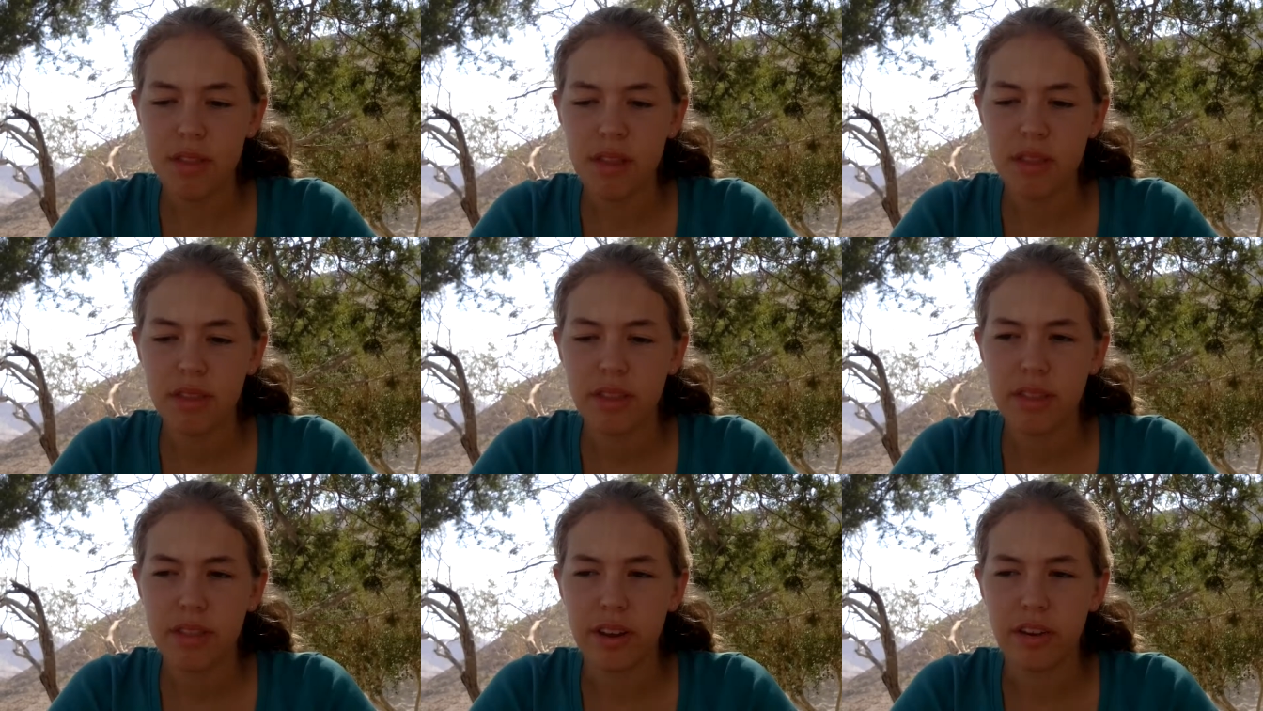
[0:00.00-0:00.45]

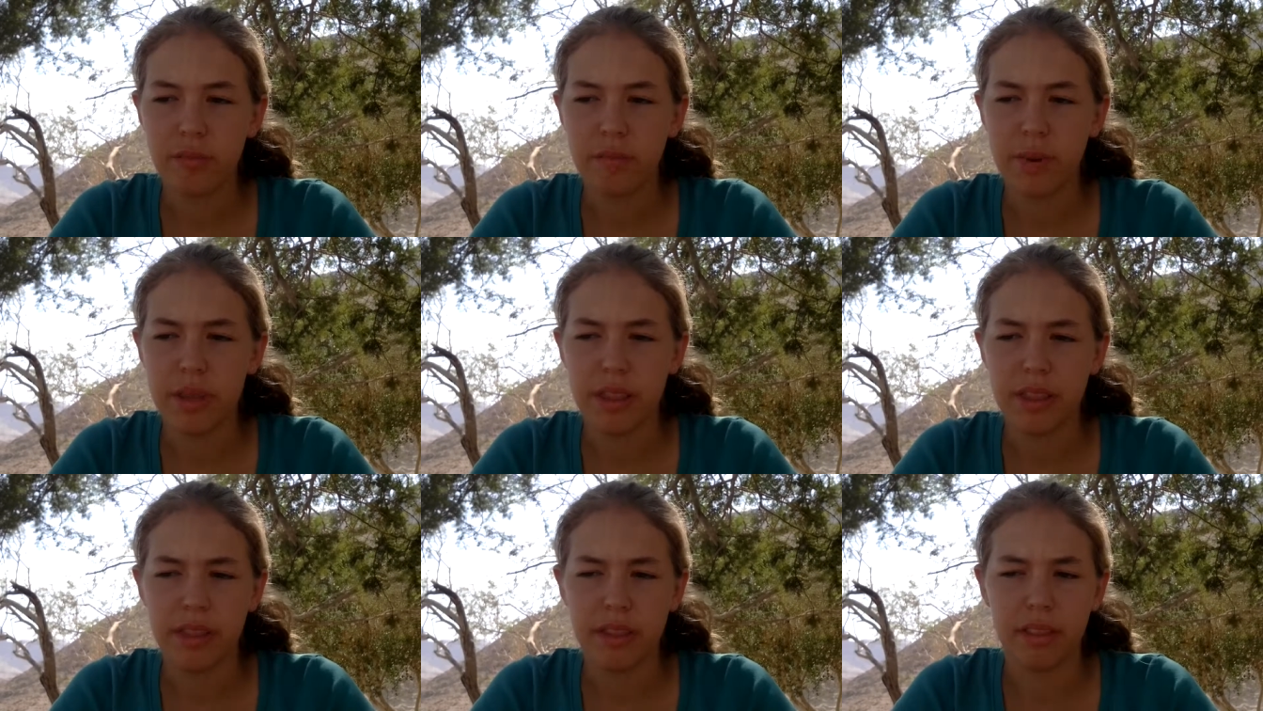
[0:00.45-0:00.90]
there have
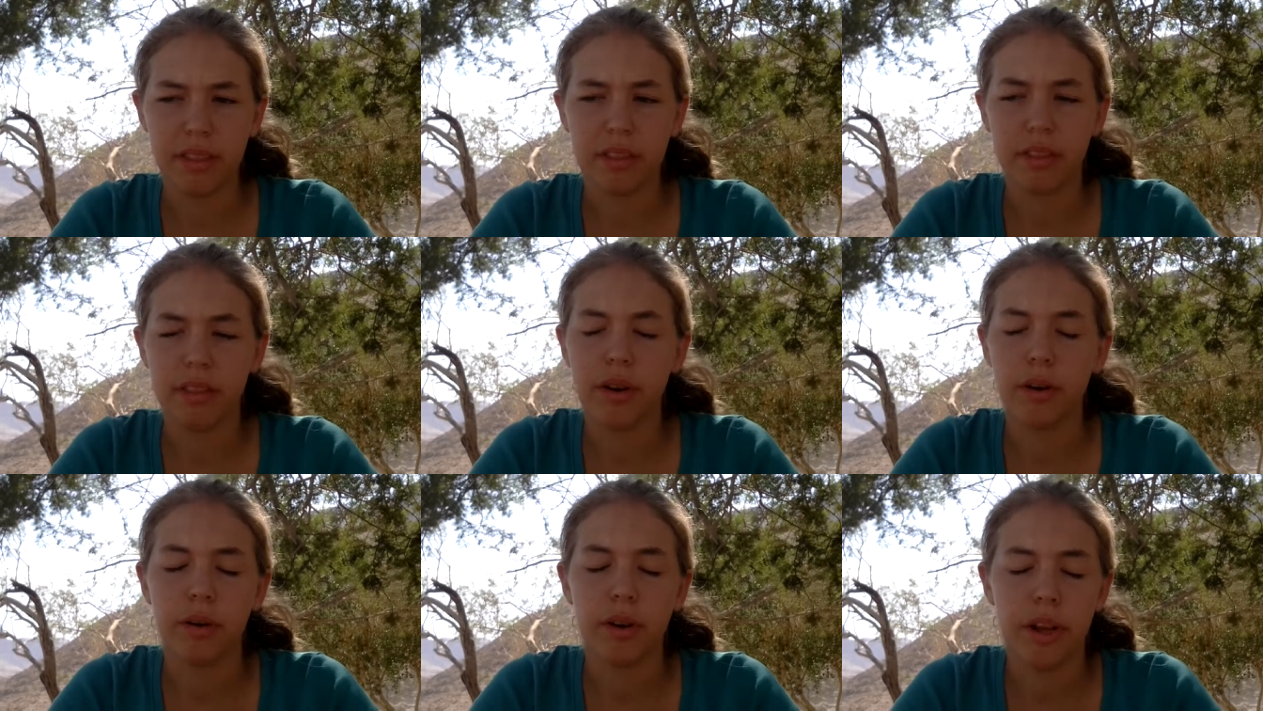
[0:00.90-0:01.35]
been,
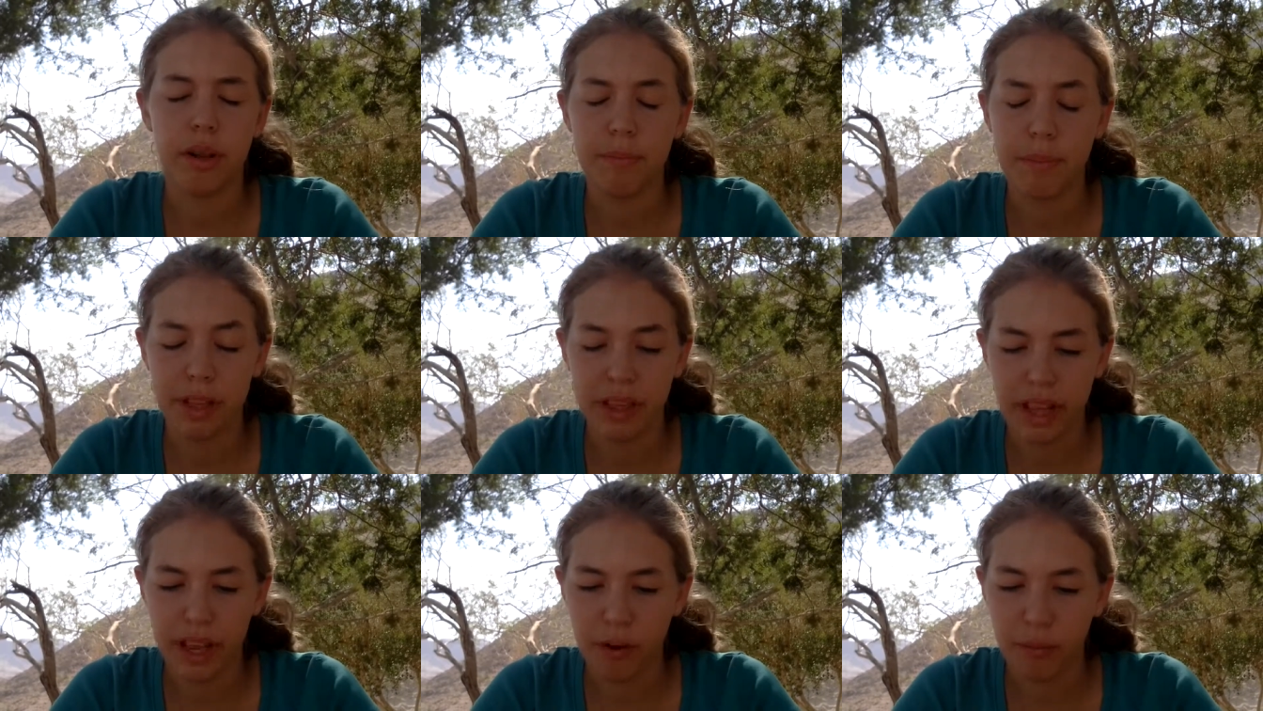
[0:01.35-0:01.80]
there had
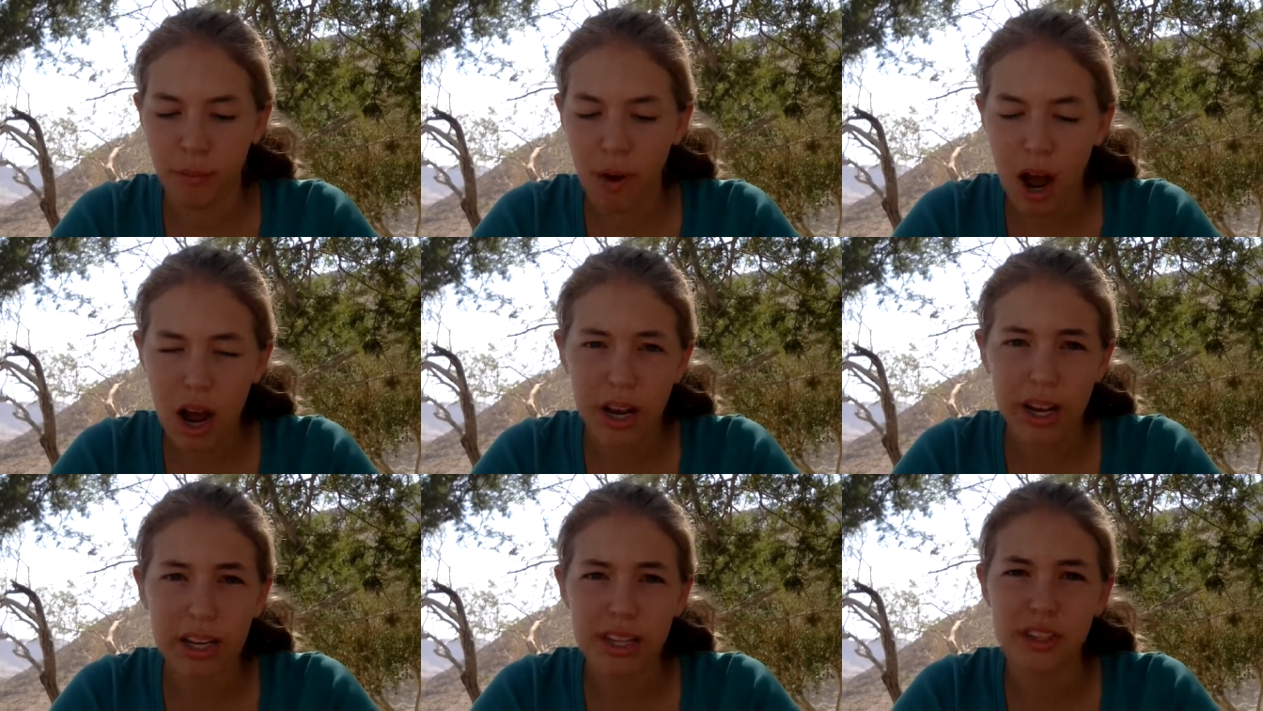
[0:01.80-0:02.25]
been, like,
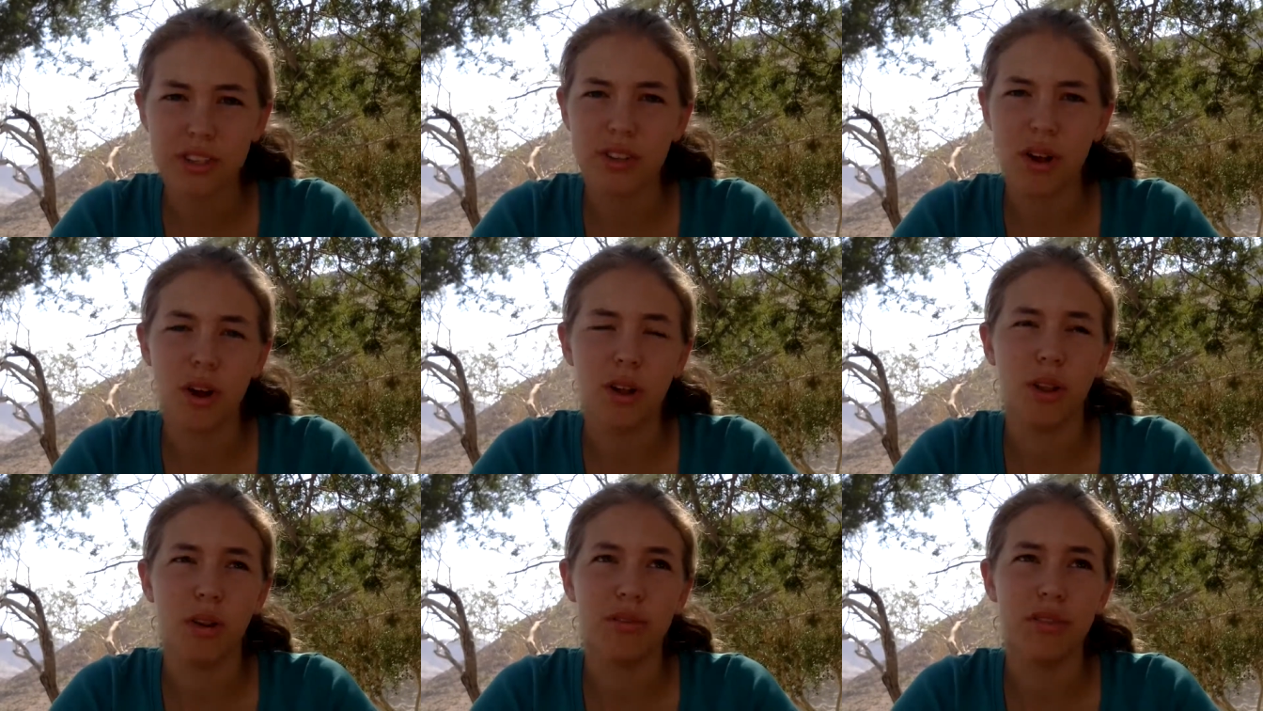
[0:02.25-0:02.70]
rockets
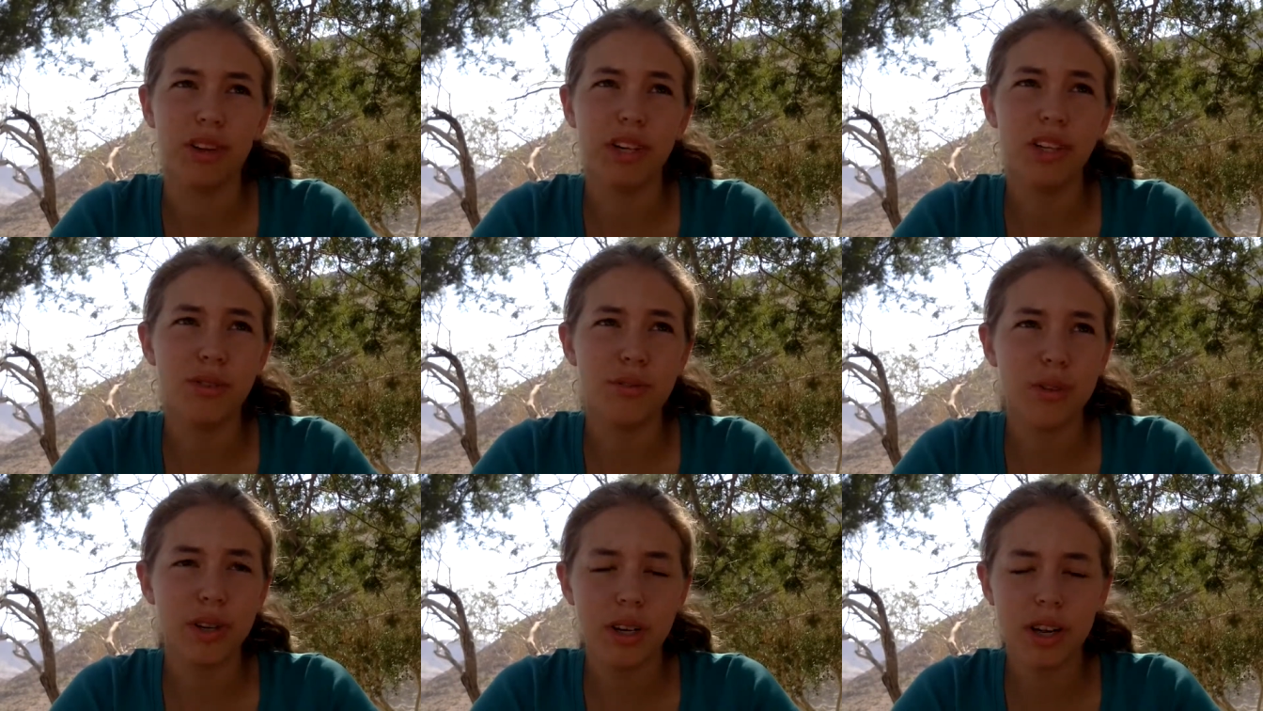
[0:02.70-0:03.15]
all over
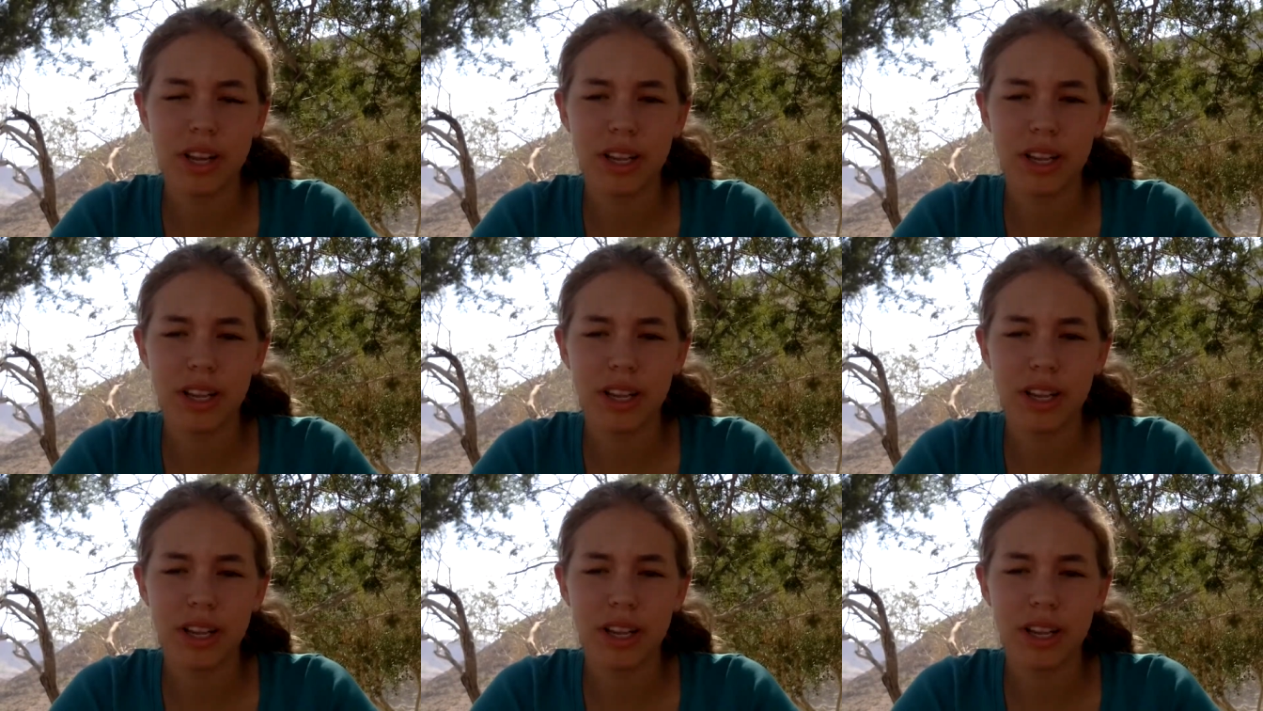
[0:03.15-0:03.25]
Israel,